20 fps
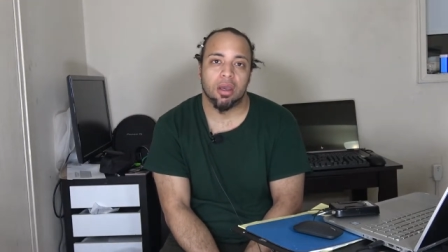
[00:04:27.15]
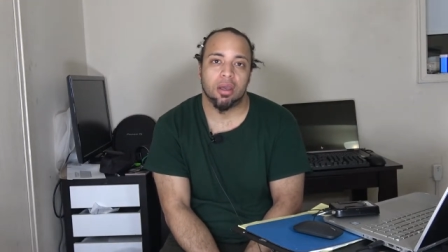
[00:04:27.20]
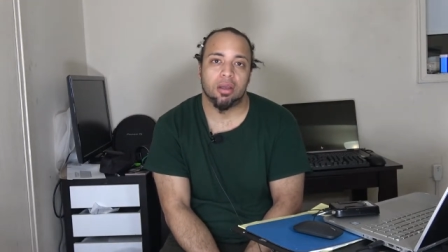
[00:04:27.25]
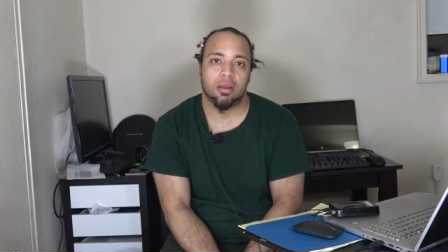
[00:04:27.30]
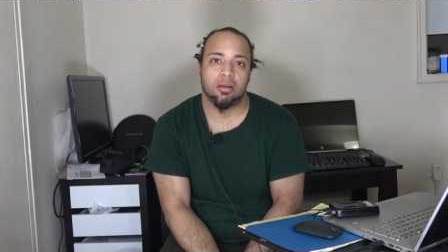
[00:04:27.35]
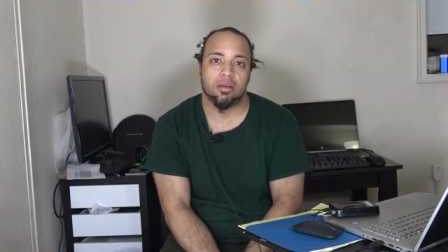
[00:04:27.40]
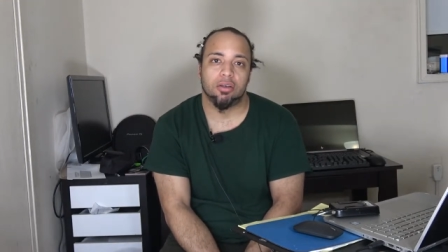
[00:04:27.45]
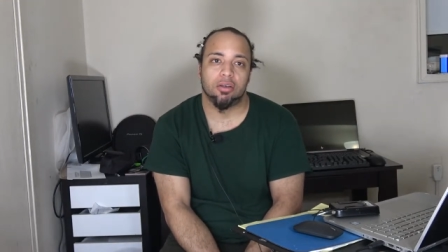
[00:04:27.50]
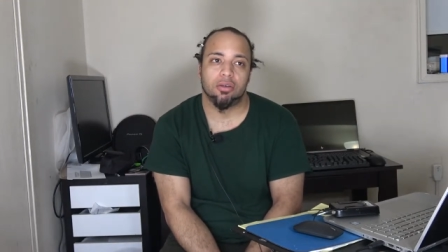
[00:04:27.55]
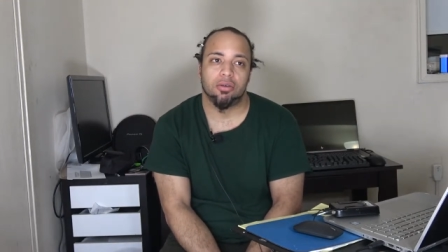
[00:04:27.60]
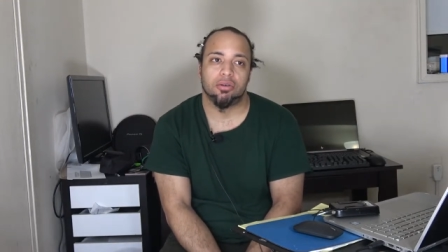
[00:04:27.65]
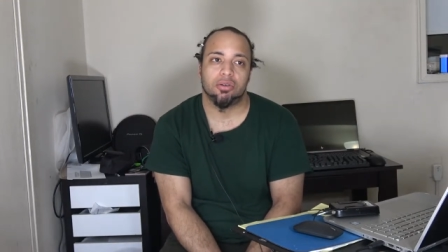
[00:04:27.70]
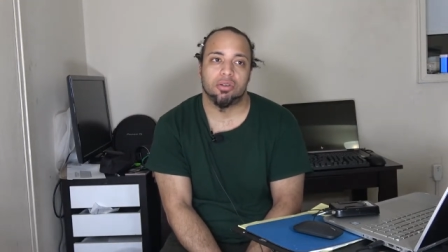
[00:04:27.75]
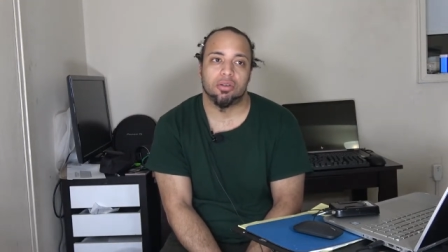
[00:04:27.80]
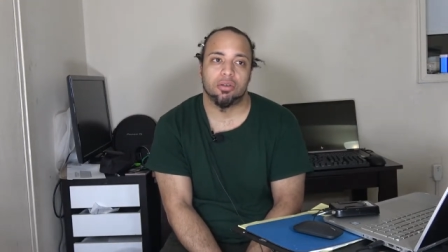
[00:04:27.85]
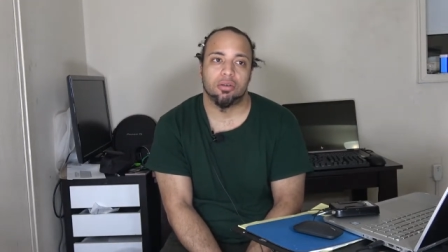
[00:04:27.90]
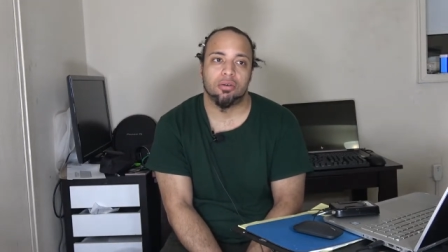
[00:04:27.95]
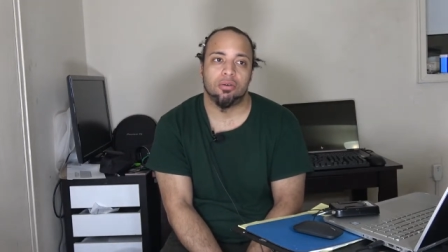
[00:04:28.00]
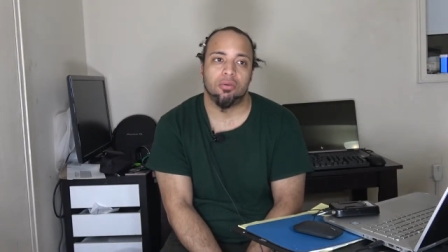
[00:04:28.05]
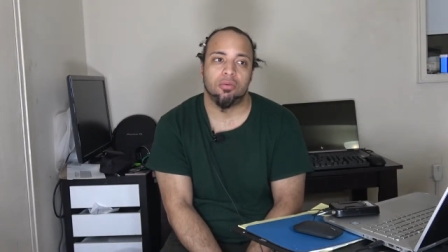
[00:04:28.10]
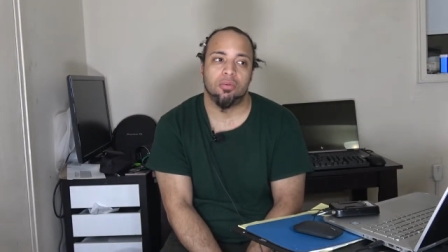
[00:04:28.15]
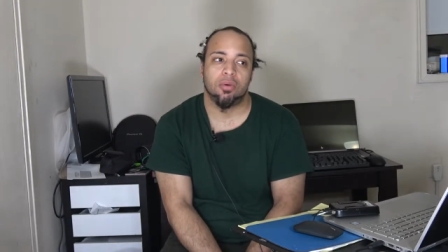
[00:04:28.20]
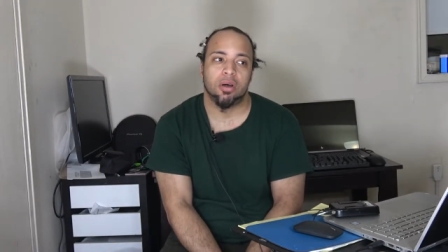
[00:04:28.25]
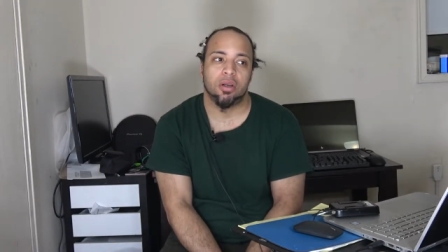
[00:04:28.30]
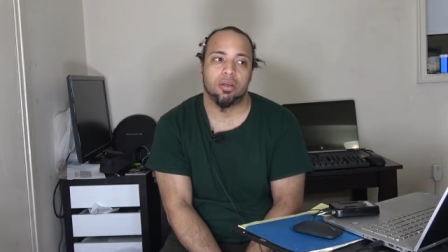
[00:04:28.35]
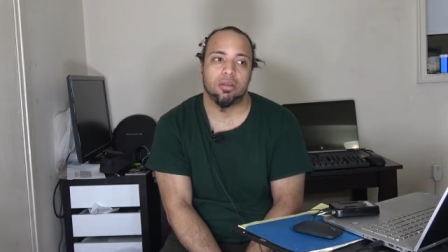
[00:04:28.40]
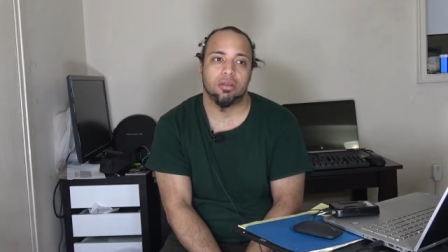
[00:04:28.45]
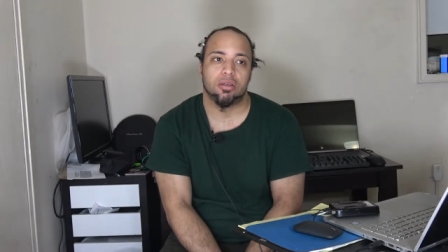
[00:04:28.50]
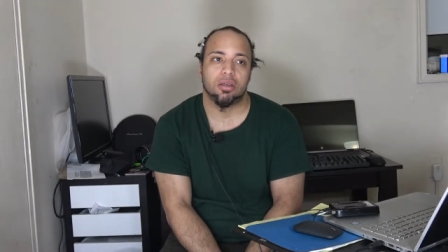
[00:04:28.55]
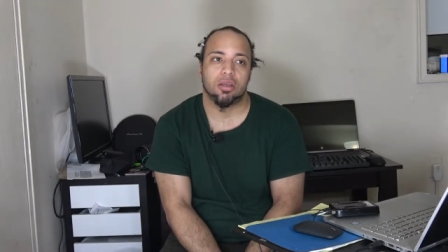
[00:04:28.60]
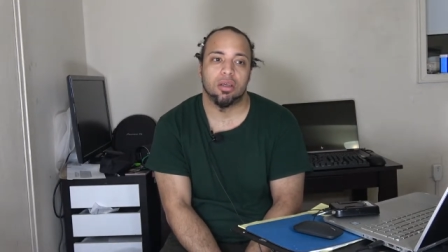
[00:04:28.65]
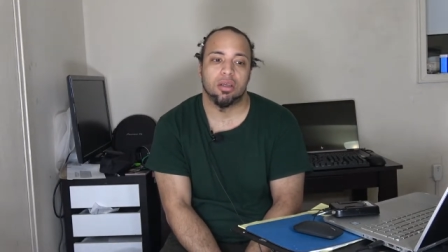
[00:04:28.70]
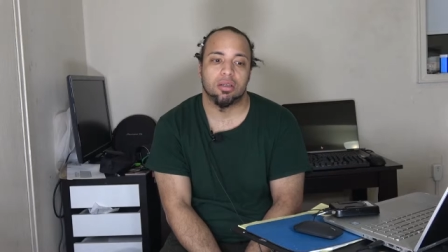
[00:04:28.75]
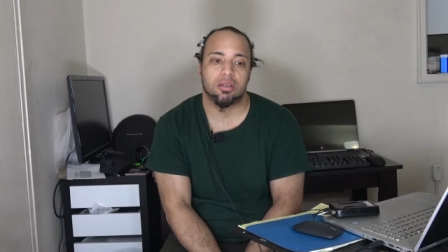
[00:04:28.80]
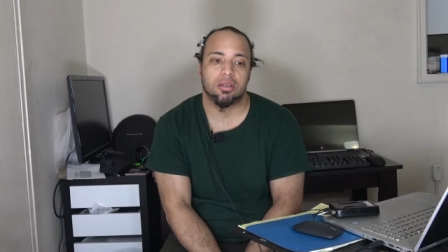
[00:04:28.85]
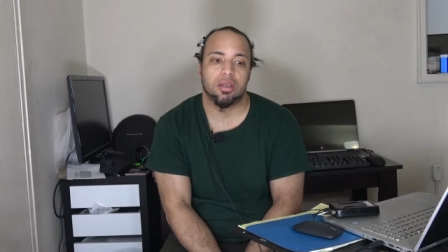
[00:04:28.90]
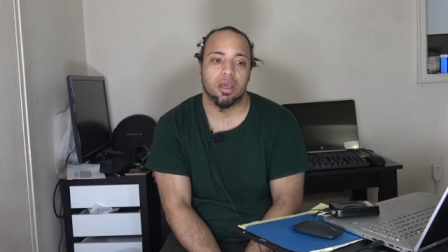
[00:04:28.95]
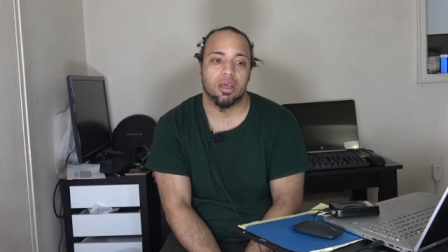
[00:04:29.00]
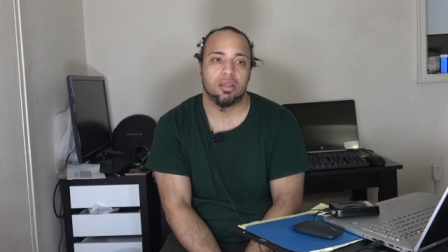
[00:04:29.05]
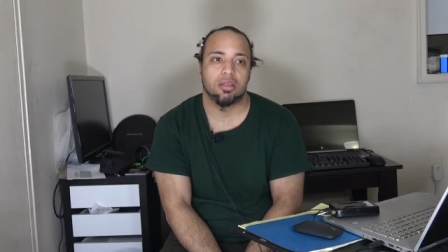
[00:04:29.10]
and you still want to
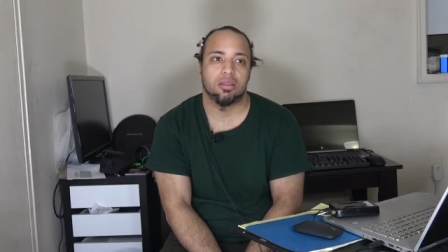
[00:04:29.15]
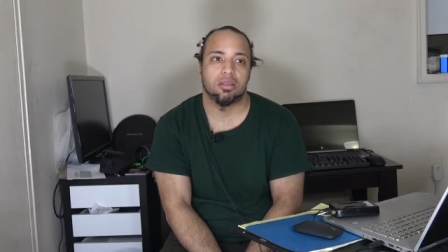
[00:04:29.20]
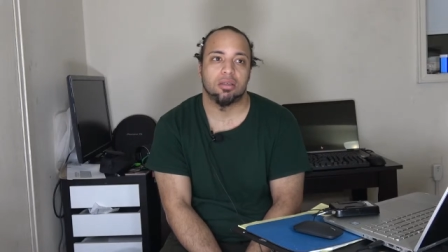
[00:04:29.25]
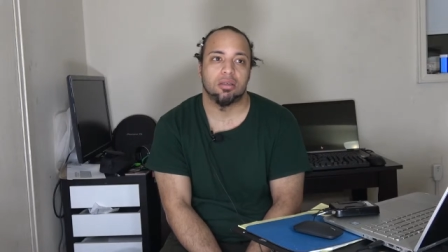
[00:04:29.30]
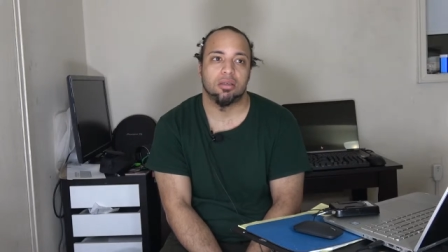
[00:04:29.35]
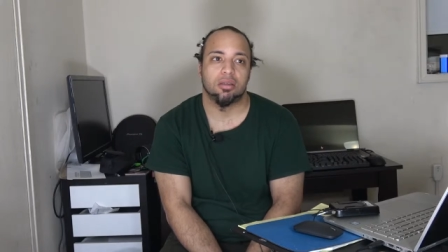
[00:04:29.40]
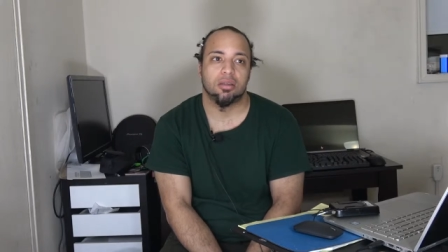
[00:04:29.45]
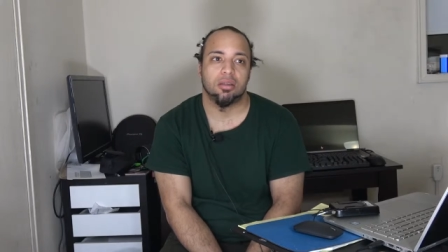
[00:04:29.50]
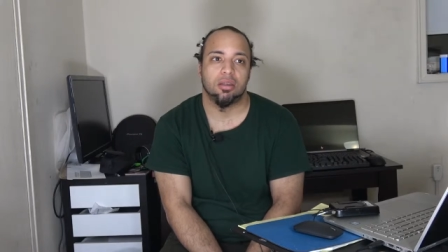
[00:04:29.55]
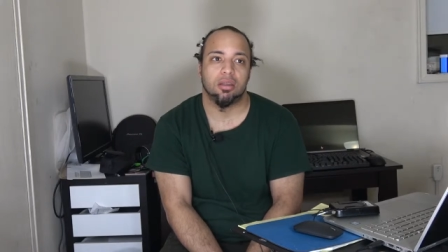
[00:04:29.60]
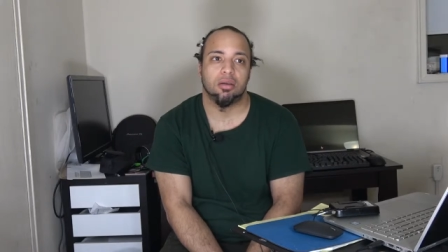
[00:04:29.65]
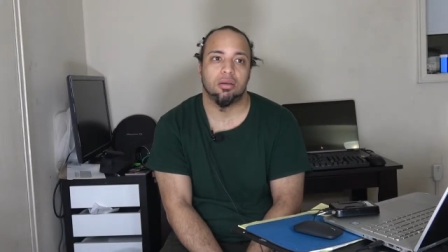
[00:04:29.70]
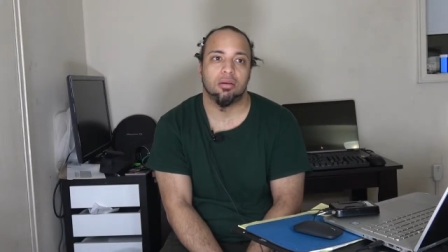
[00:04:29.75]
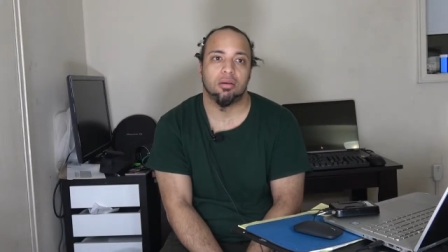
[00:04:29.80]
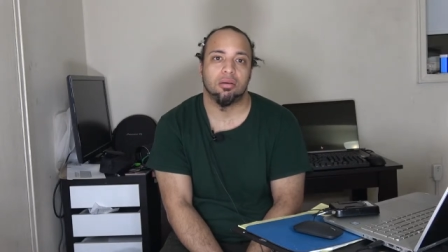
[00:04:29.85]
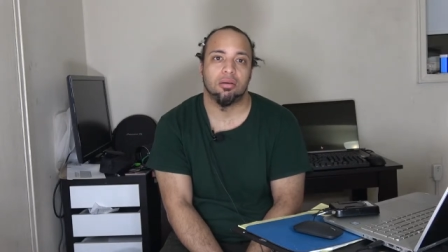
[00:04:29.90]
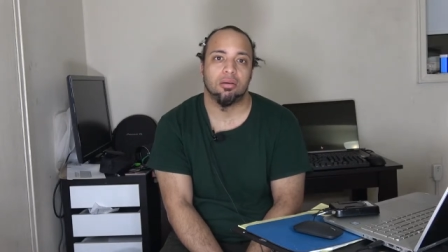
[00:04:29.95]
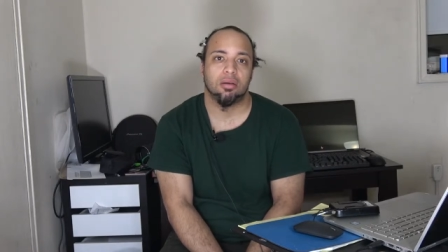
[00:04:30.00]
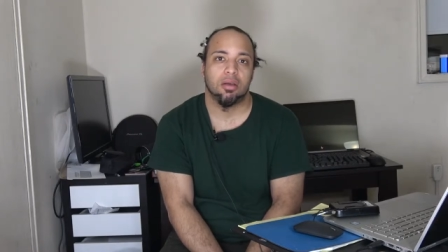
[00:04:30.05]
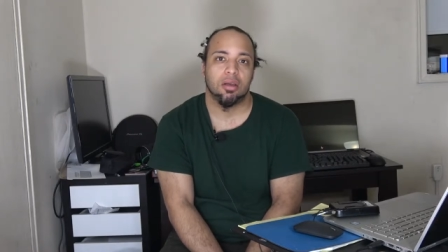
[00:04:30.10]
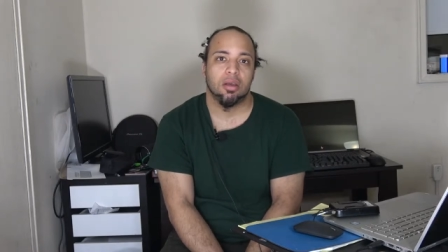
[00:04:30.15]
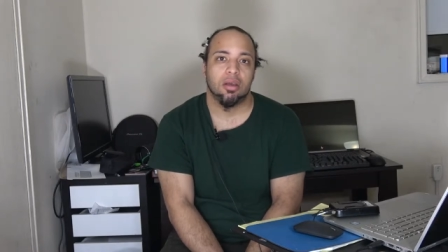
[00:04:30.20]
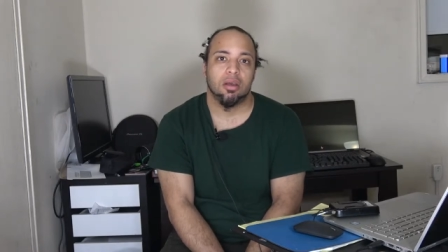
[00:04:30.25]
test their